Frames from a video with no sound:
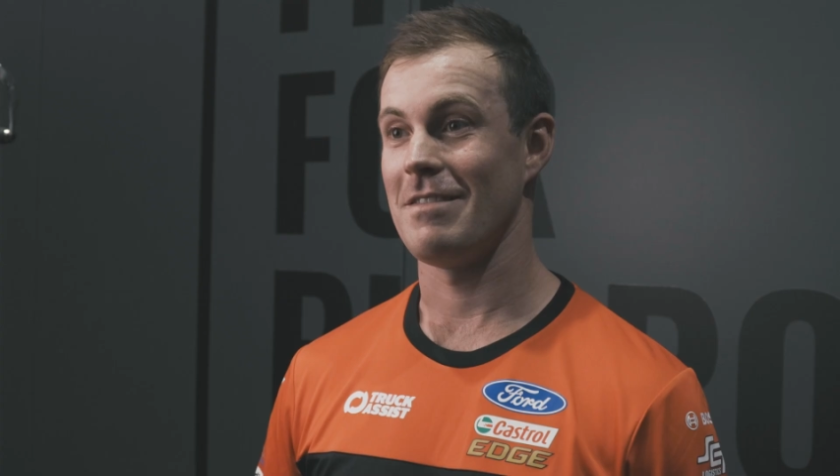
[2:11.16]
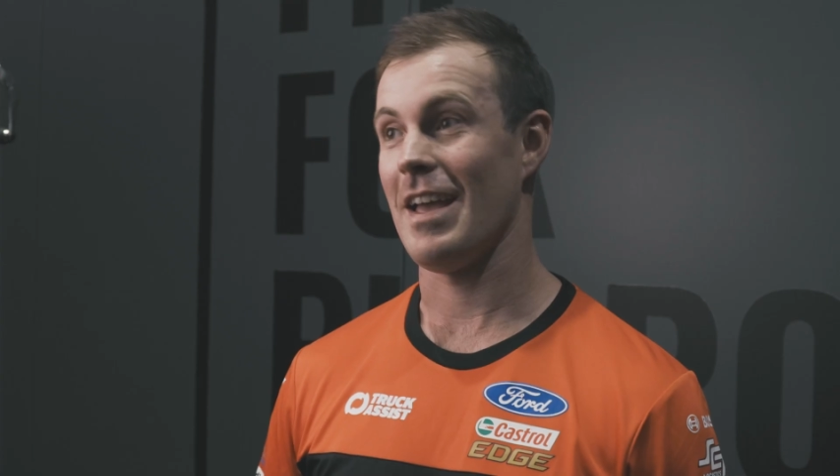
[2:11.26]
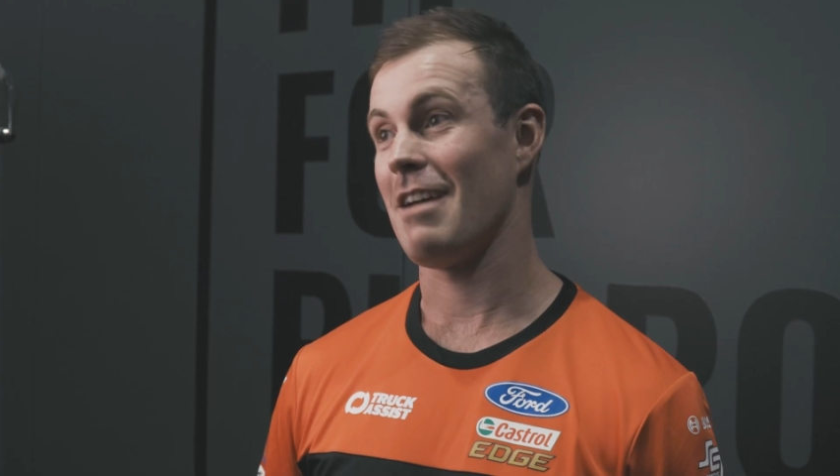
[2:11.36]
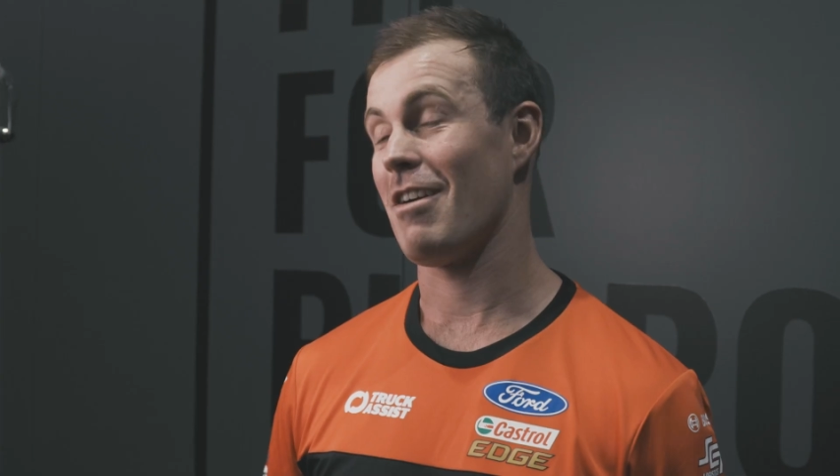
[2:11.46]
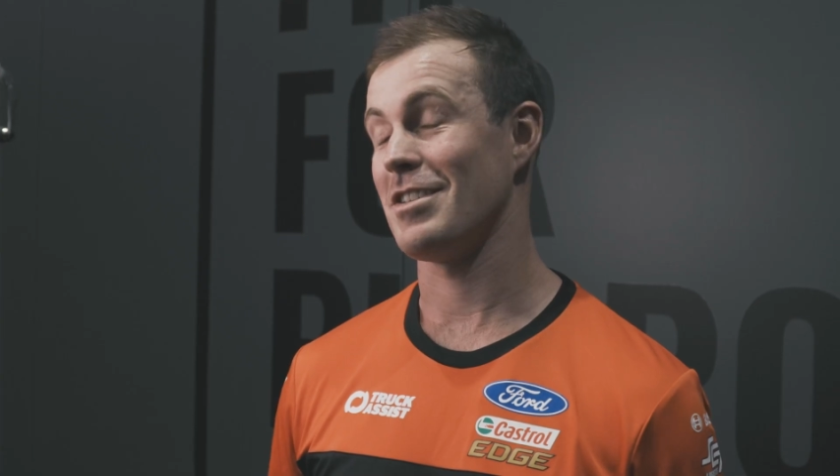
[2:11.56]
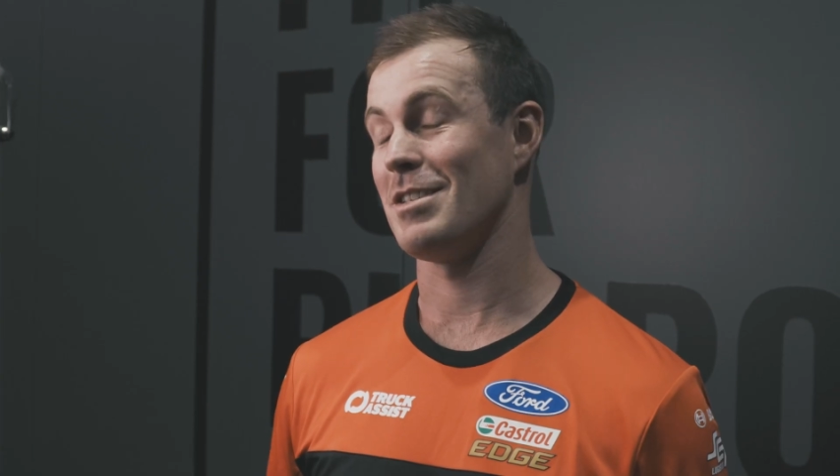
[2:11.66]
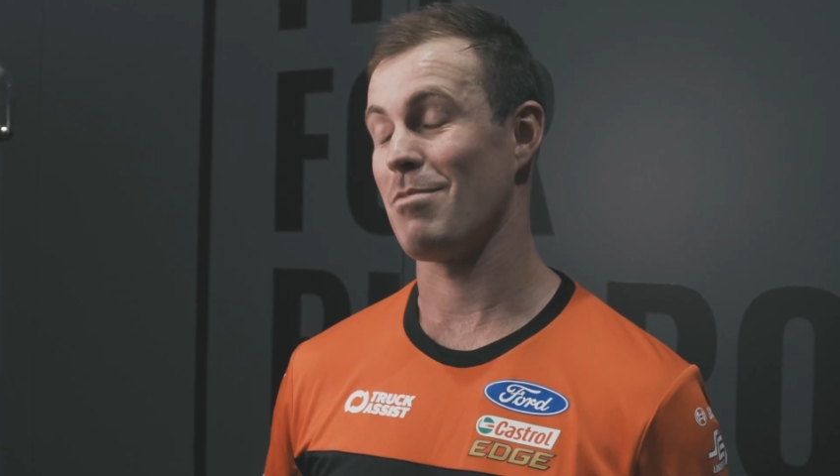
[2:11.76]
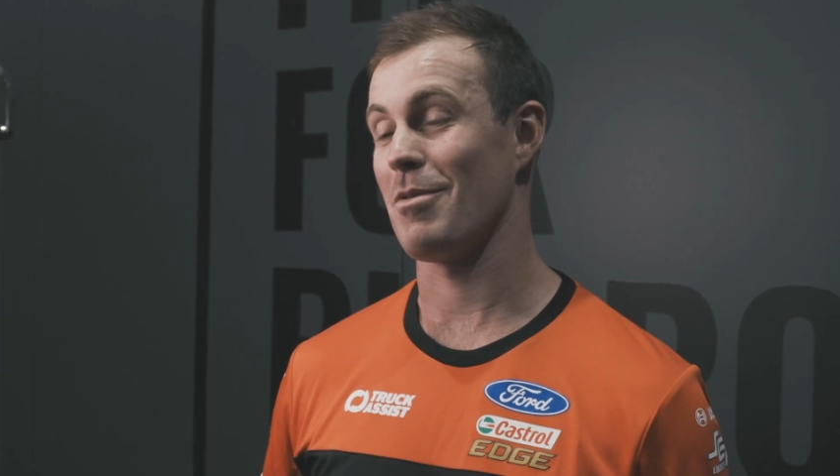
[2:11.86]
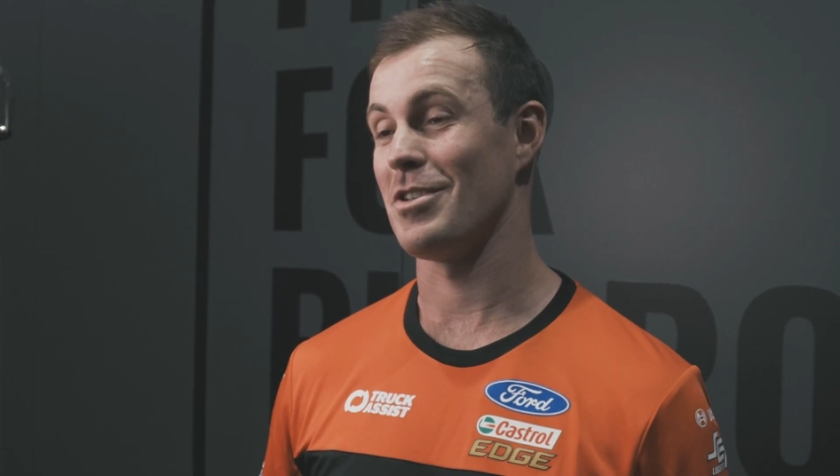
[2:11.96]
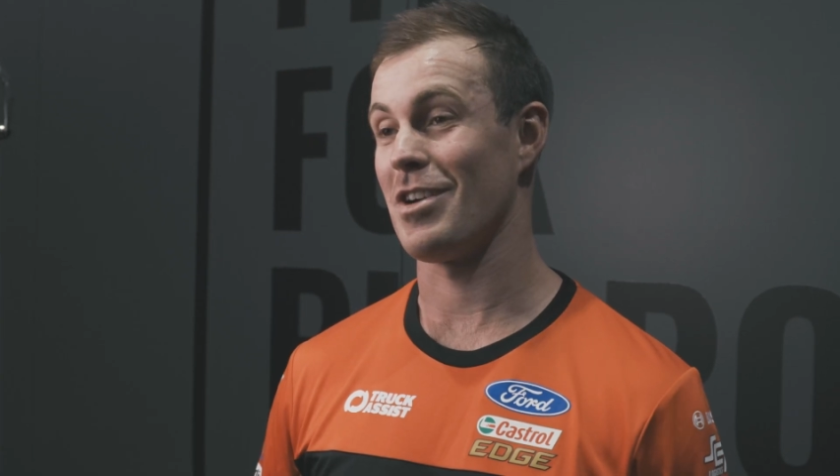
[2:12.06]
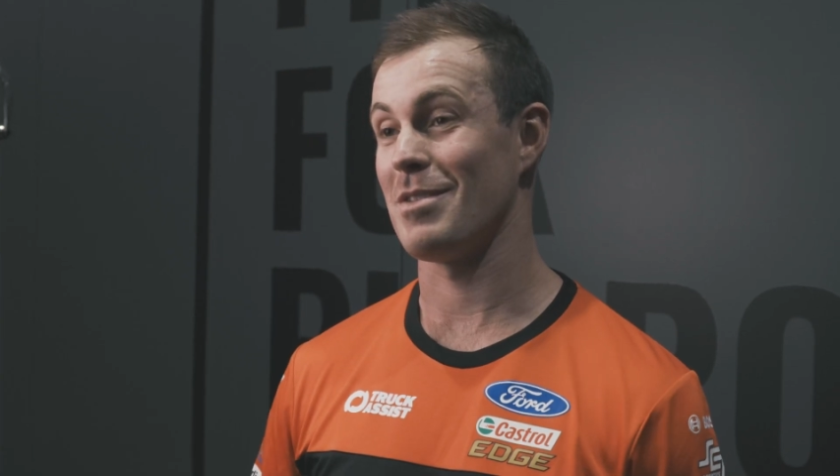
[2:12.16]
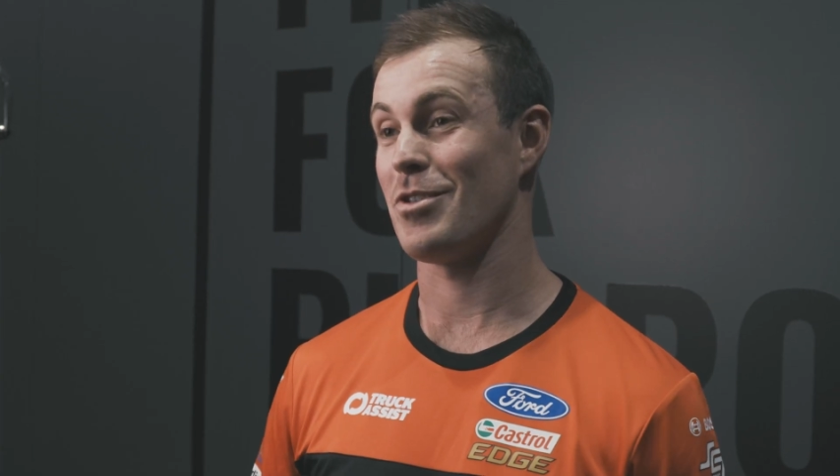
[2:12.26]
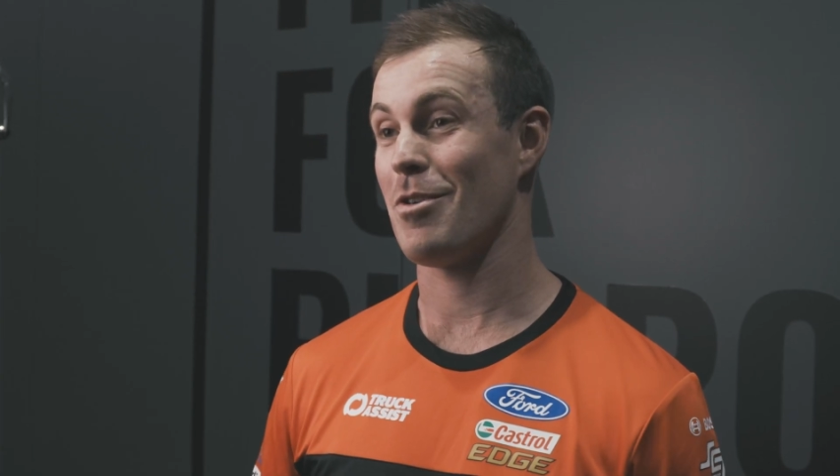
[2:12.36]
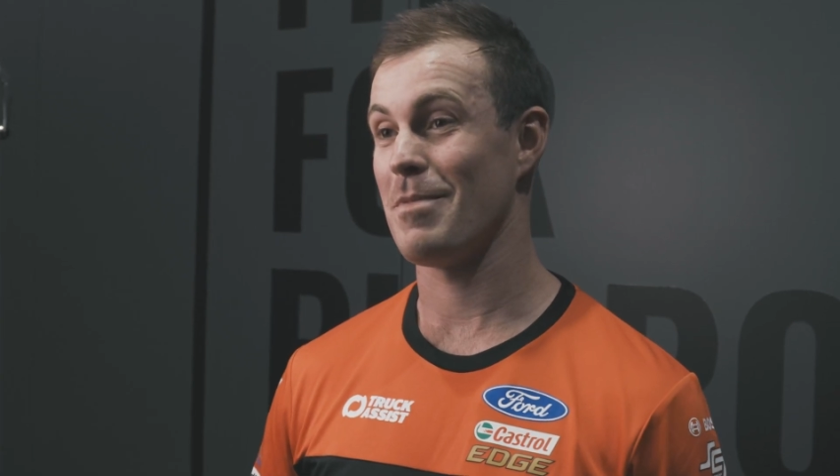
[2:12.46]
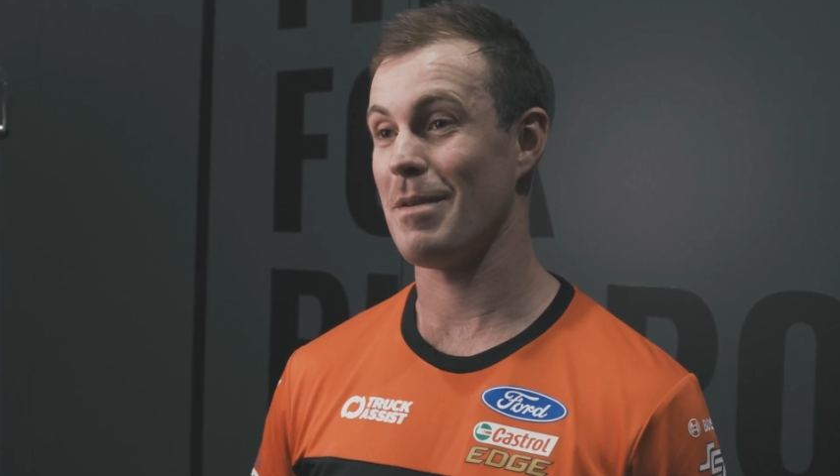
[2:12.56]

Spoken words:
Yeah, racing's probably the dream job,